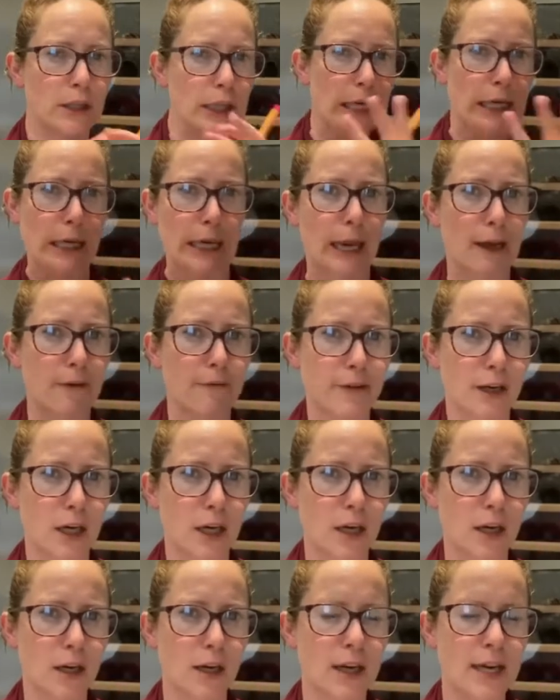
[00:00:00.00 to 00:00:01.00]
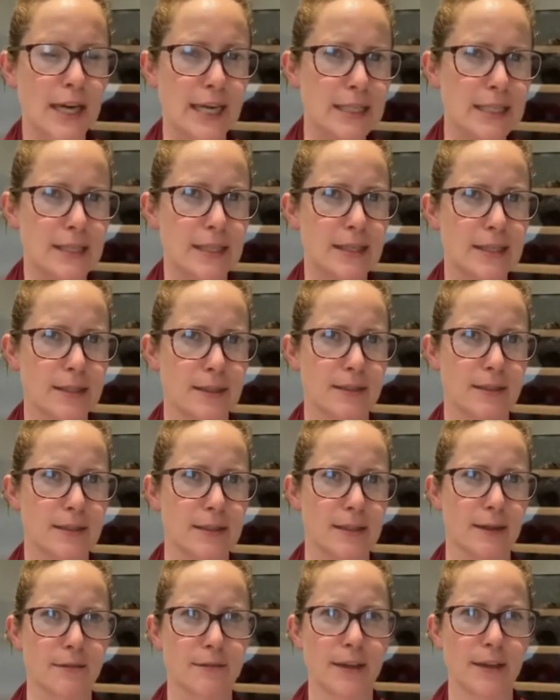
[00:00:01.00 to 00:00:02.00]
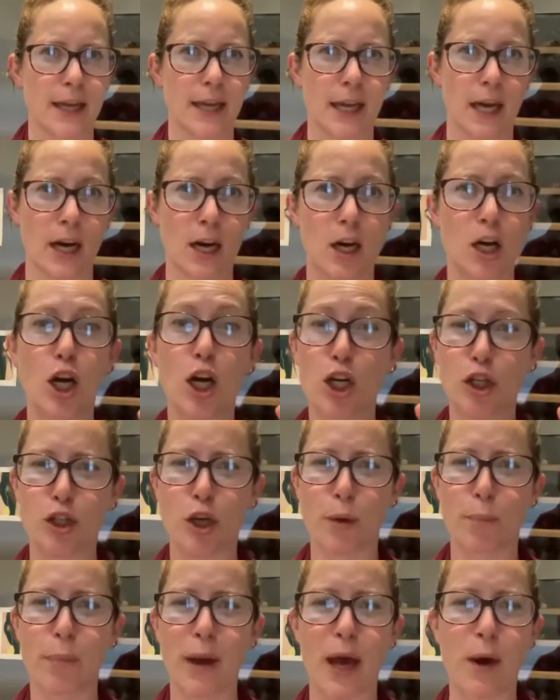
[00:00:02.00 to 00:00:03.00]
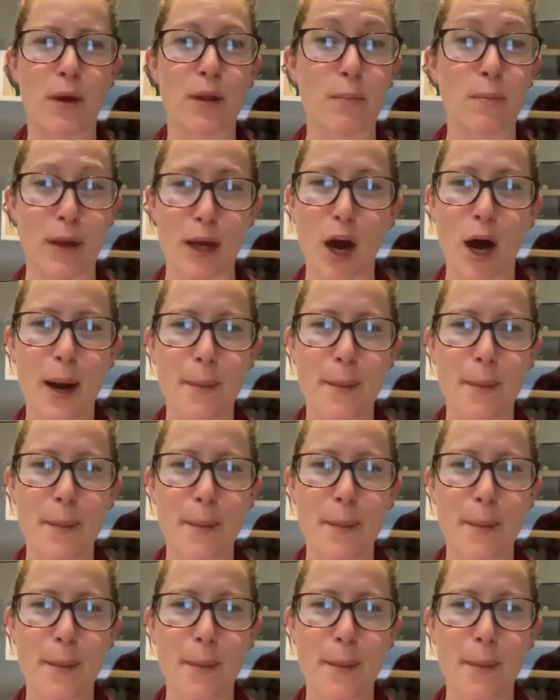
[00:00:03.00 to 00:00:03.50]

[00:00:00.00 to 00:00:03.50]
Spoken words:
clever Insta stuff here, so bear with me.